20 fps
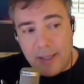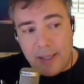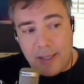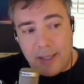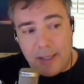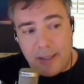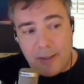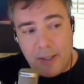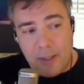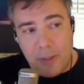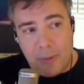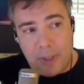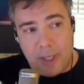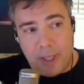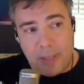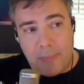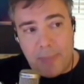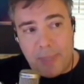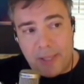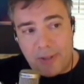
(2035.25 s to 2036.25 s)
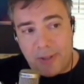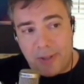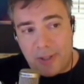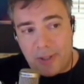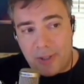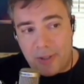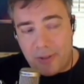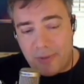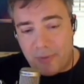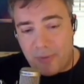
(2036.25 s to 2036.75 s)
Uh, you will get a
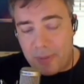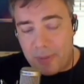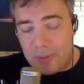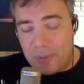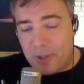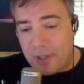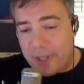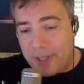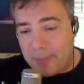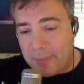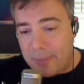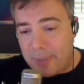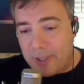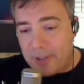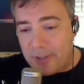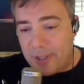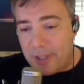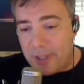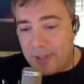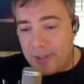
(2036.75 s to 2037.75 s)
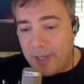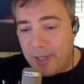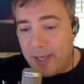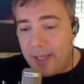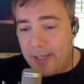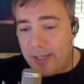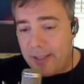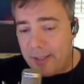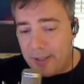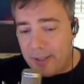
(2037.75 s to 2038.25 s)
message from setup that says,
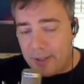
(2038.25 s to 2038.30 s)
"Hey,